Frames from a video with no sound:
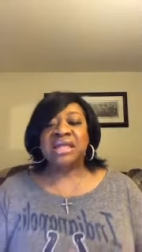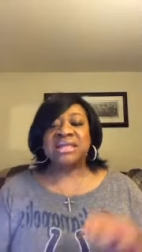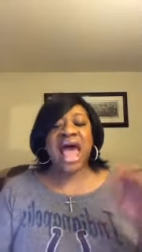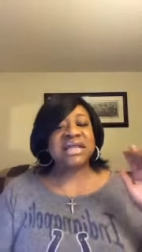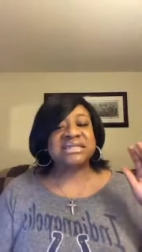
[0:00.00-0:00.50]

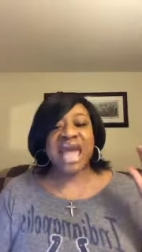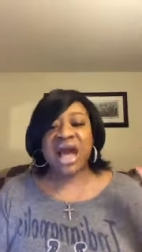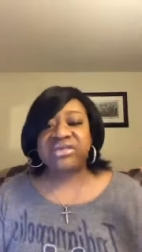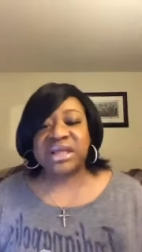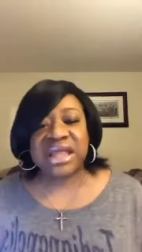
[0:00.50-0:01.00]
knock
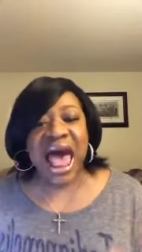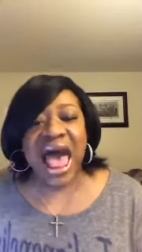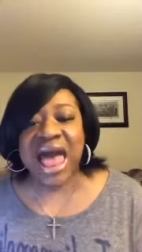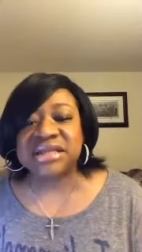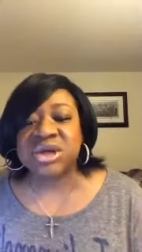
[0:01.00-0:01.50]
down the
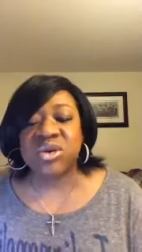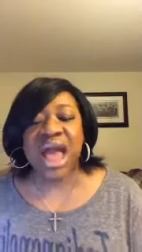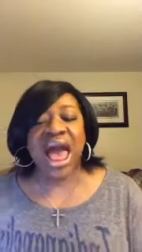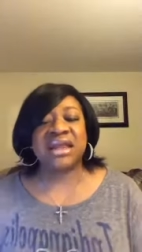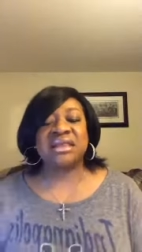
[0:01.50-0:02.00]
lies, oh
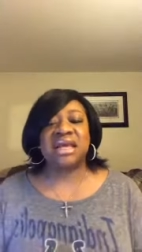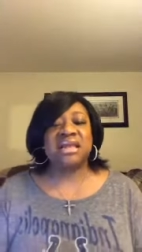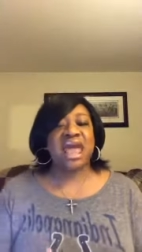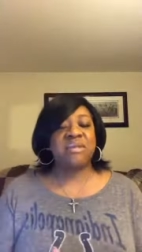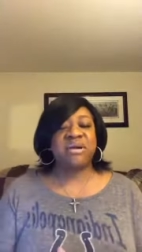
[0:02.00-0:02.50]
God. In the
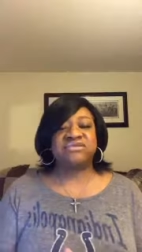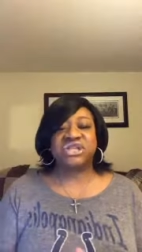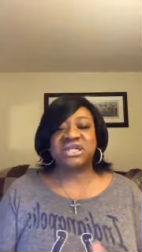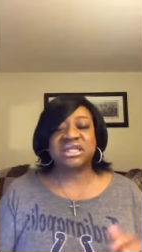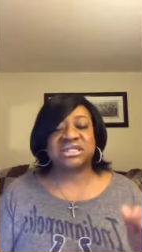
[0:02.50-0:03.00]
name of
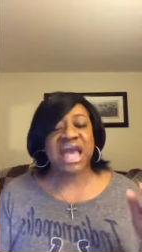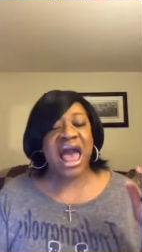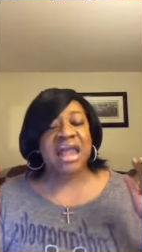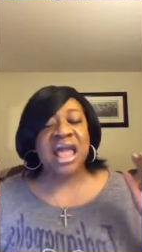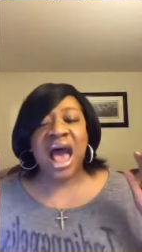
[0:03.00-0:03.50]
Jesus,
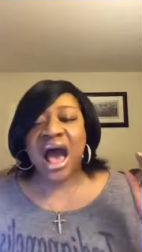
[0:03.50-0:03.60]
God.